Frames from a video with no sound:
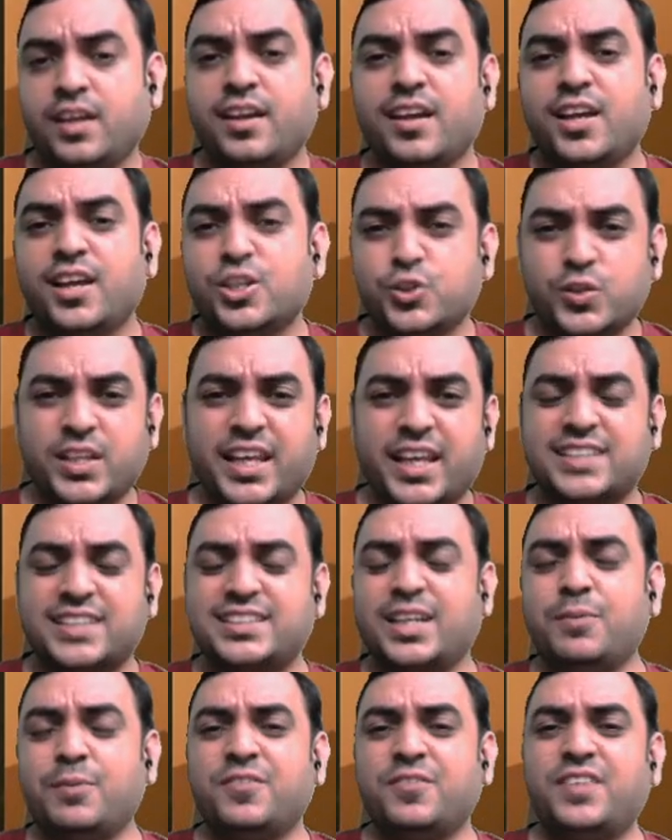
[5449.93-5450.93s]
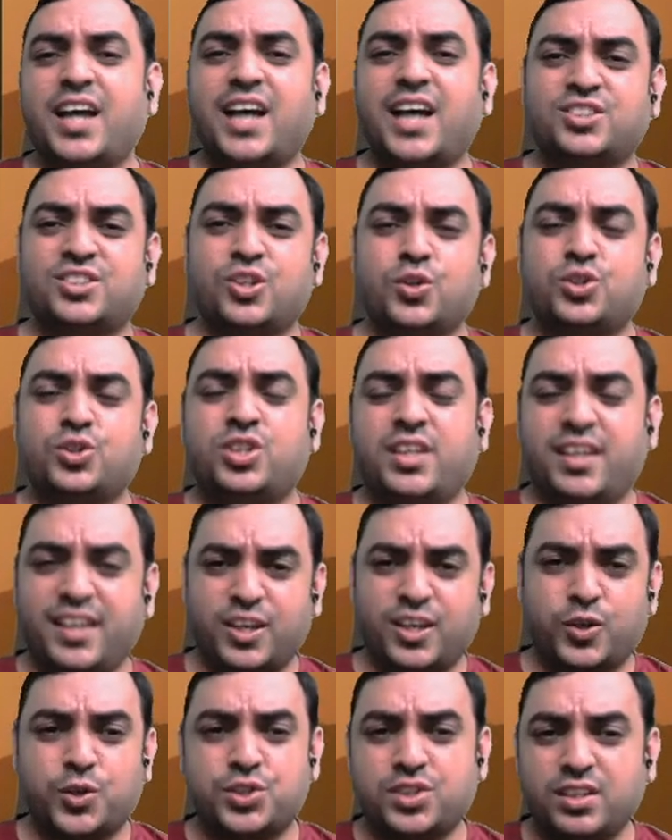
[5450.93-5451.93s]
So in the exam, if they ask you theory
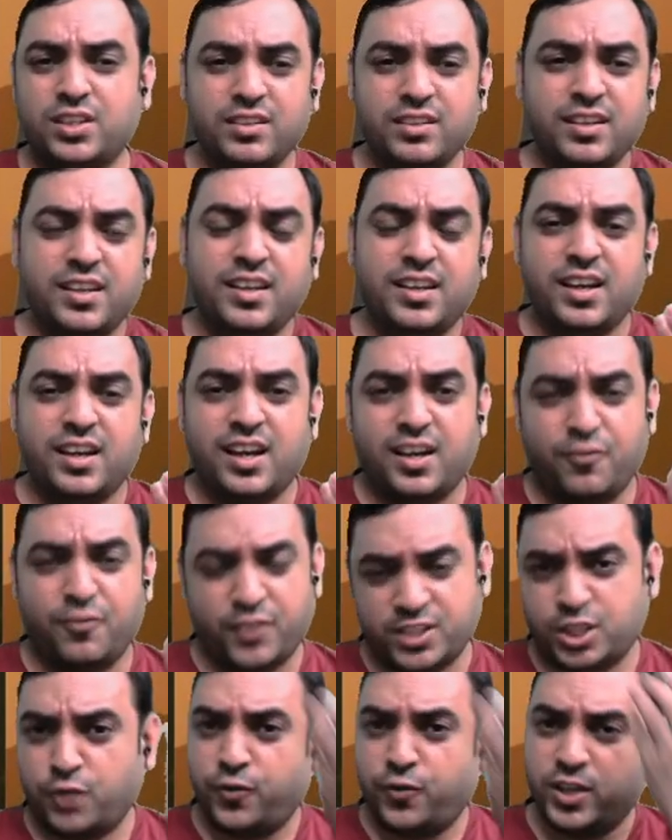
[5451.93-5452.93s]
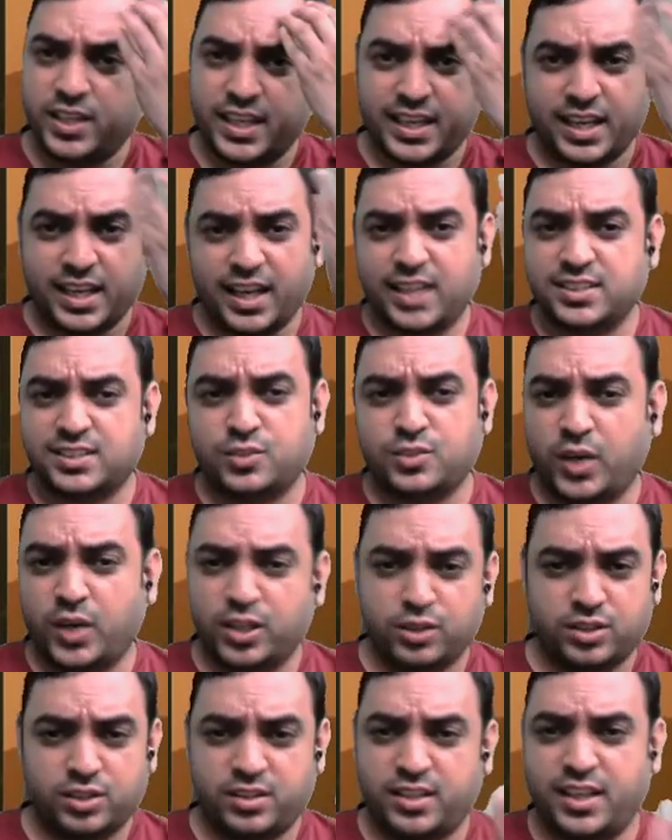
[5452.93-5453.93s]
question, first of all, they can ask
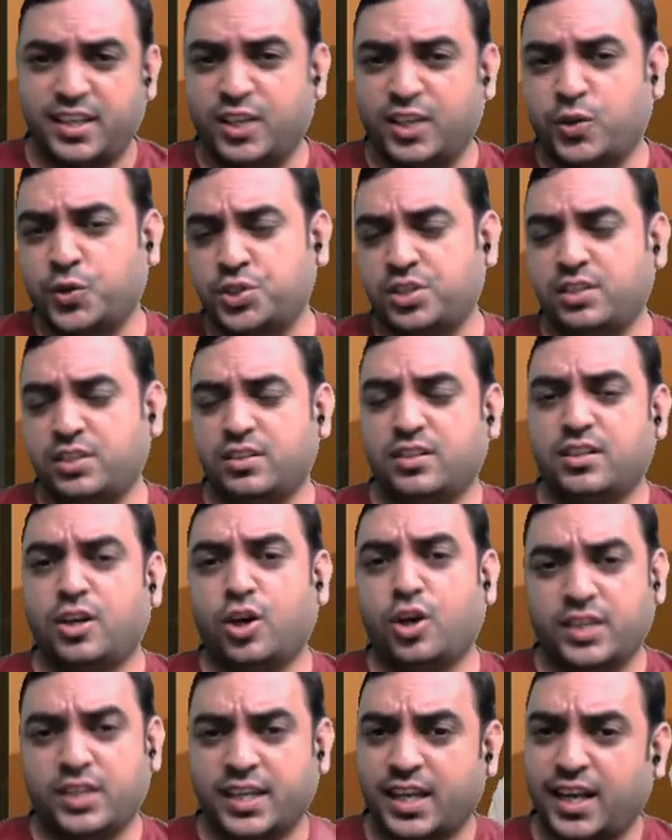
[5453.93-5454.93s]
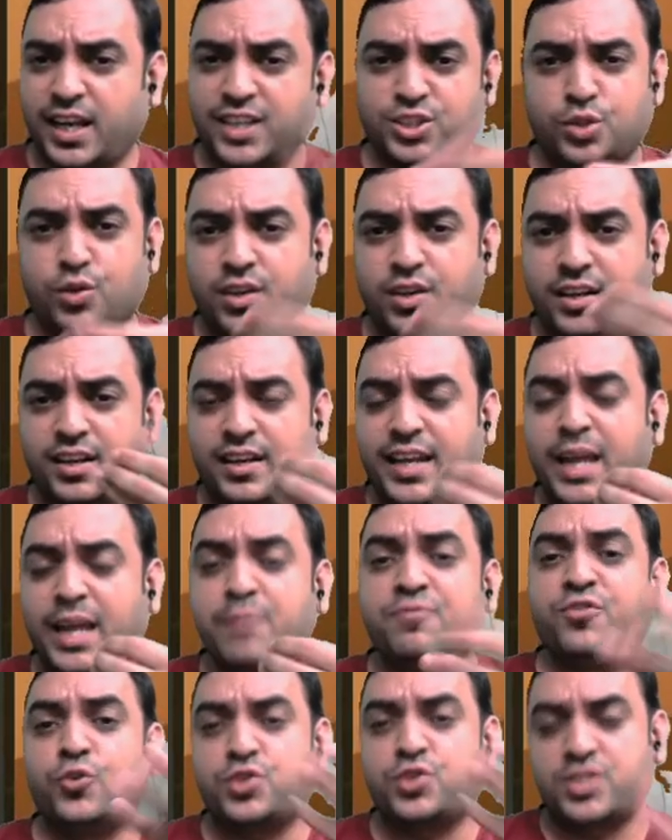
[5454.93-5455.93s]
one theory question, or they can ask you name
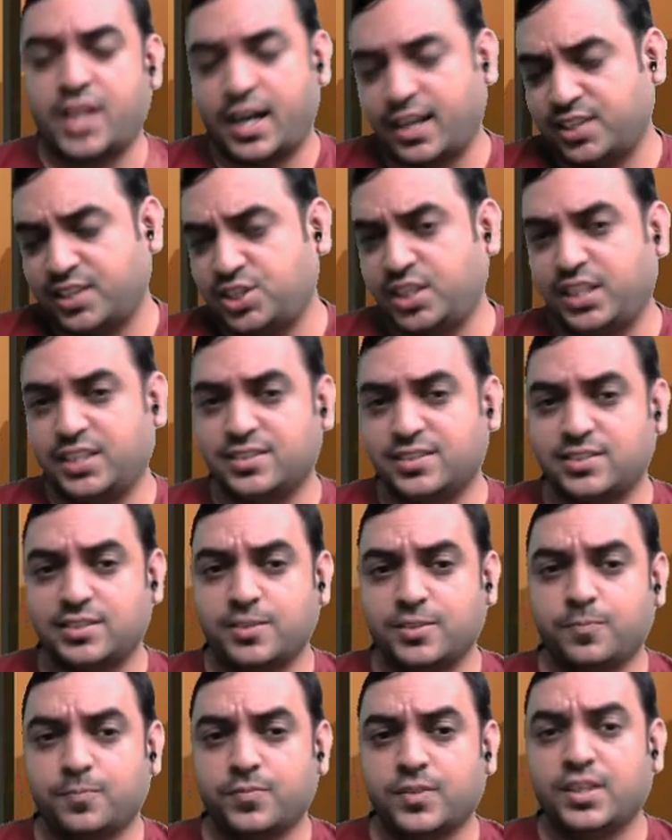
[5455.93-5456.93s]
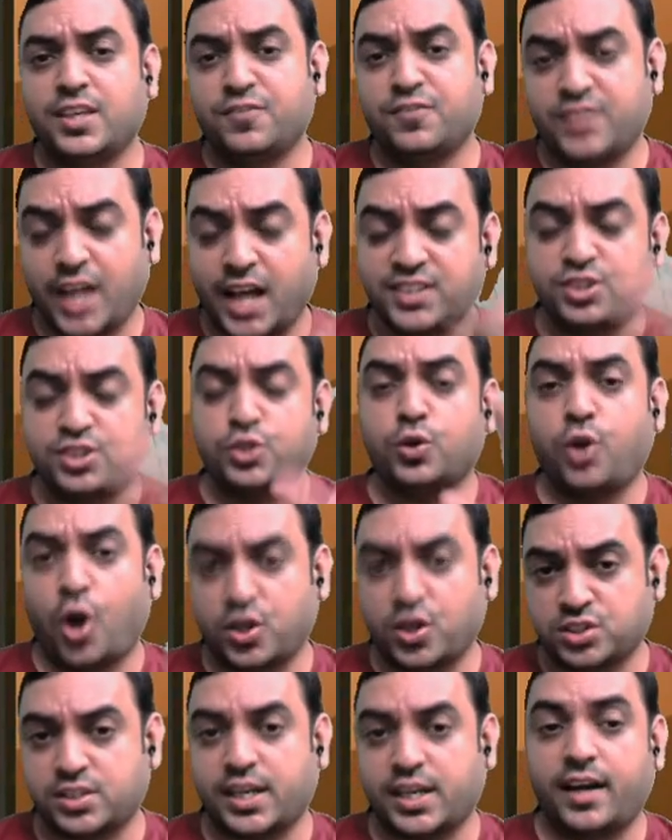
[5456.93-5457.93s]
few strategies. If they ask you long
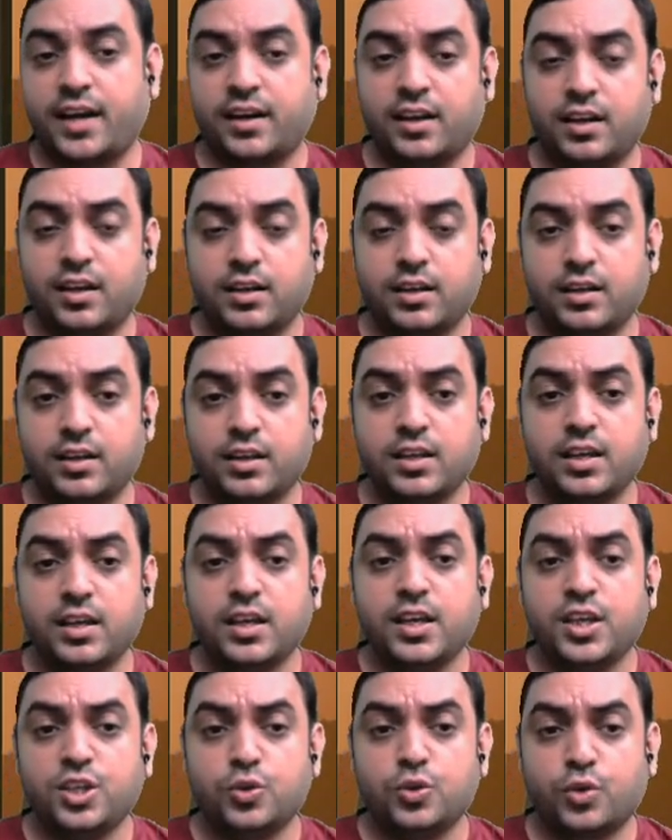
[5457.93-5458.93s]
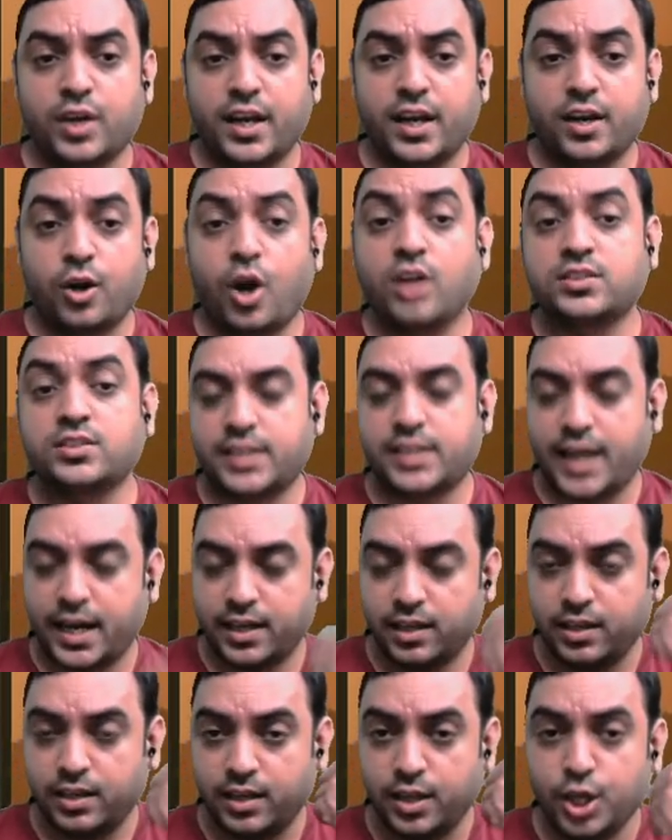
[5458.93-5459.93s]
triangle, you write long
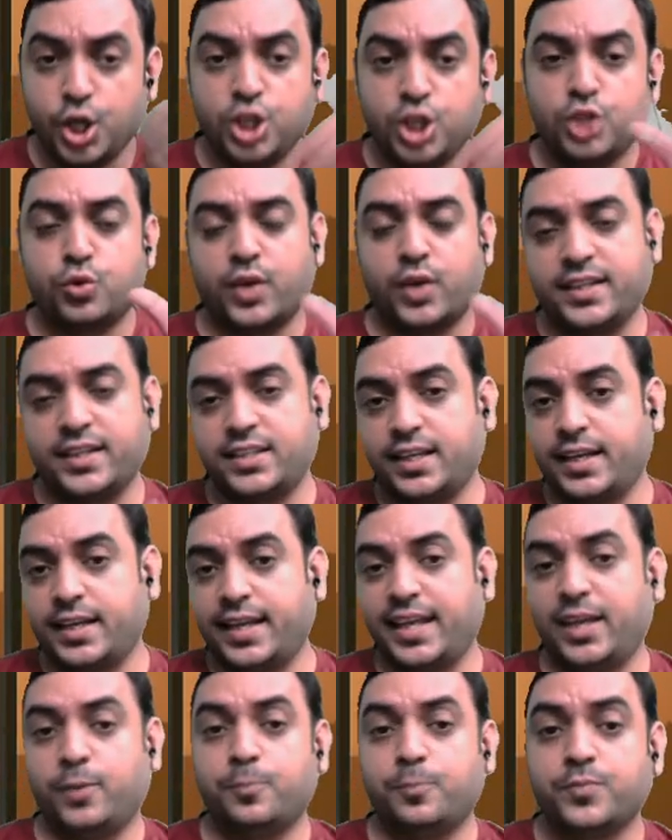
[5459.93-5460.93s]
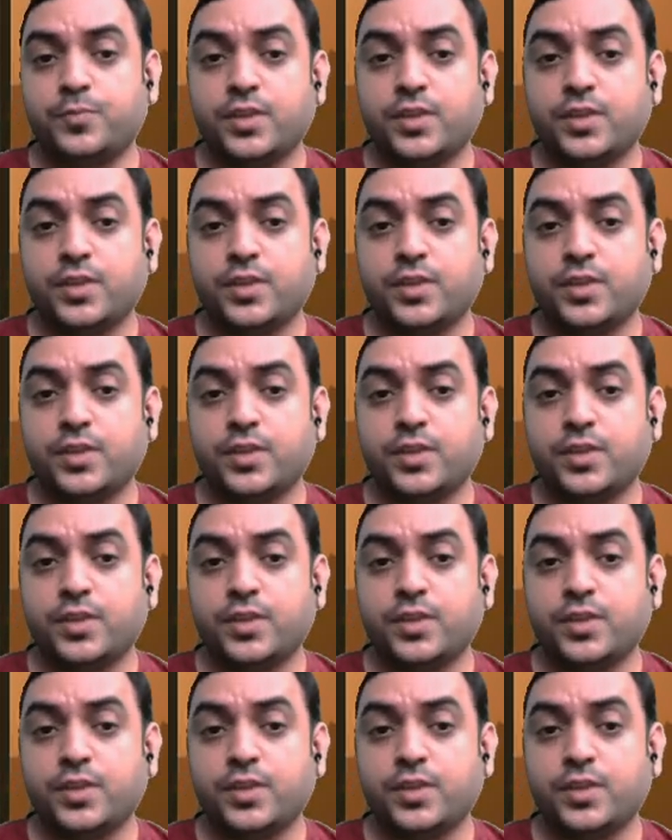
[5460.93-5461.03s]
straddle, you write the name,